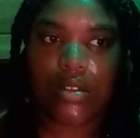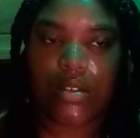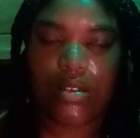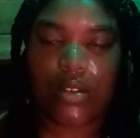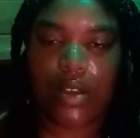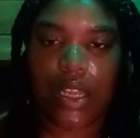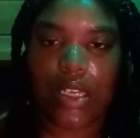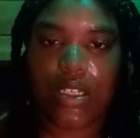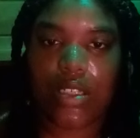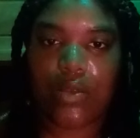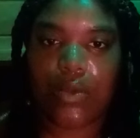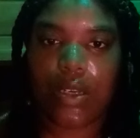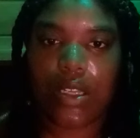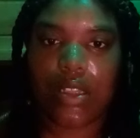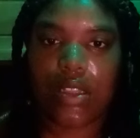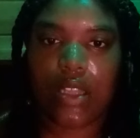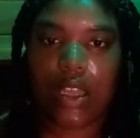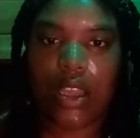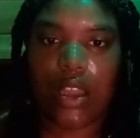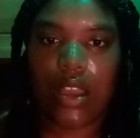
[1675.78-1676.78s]
So I just
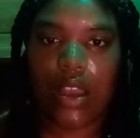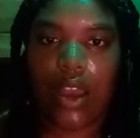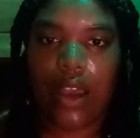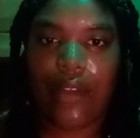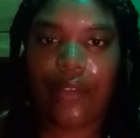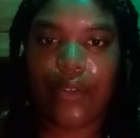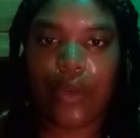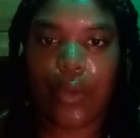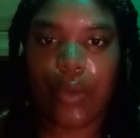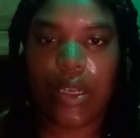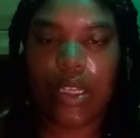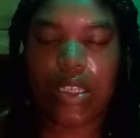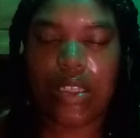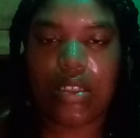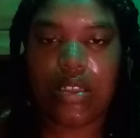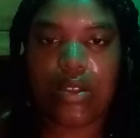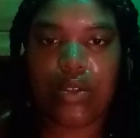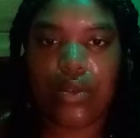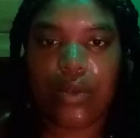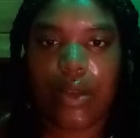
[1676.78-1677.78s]
want to thank God for what
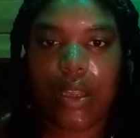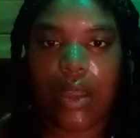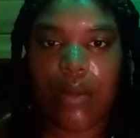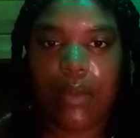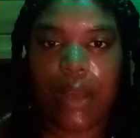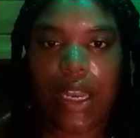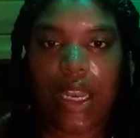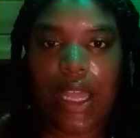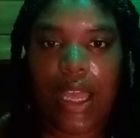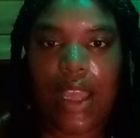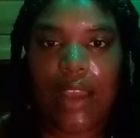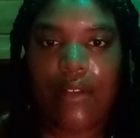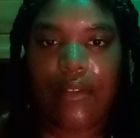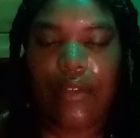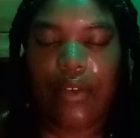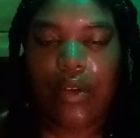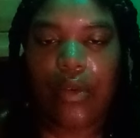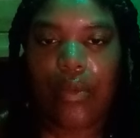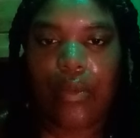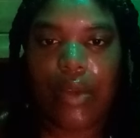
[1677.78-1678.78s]
He's doing in my life,
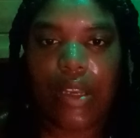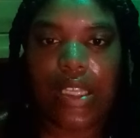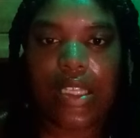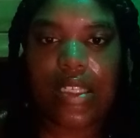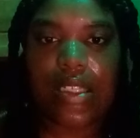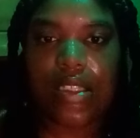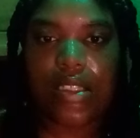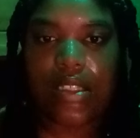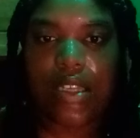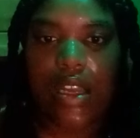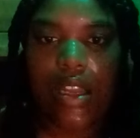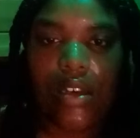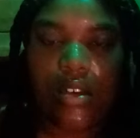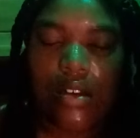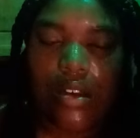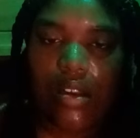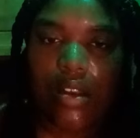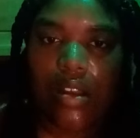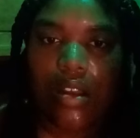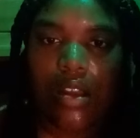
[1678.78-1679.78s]
what He's
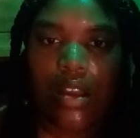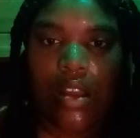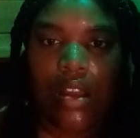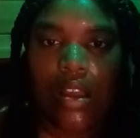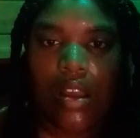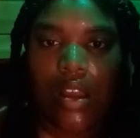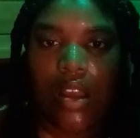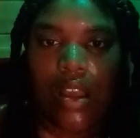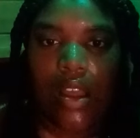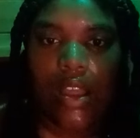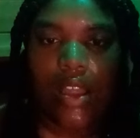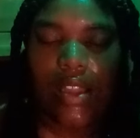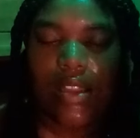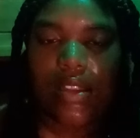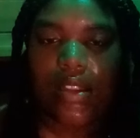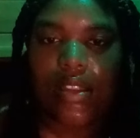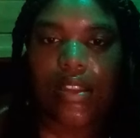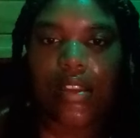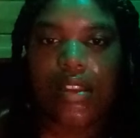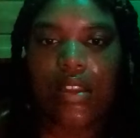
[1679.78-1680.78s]
done.
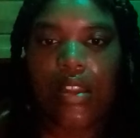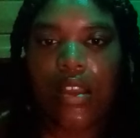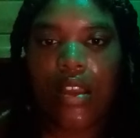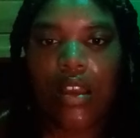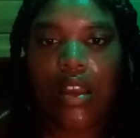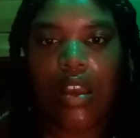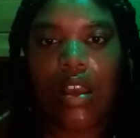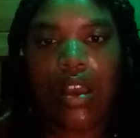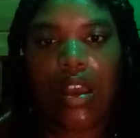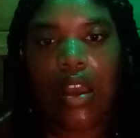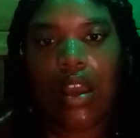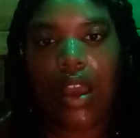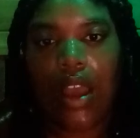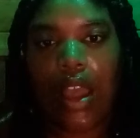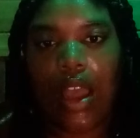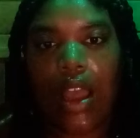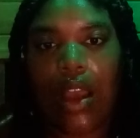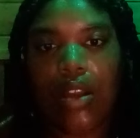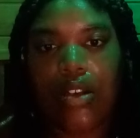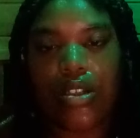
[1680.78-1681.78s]
And
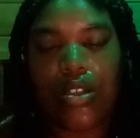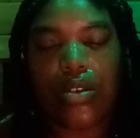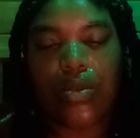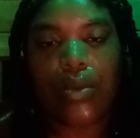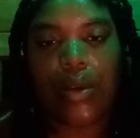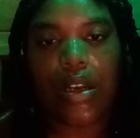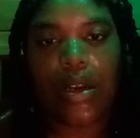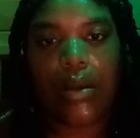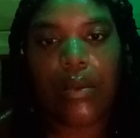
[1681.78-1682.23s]
I just want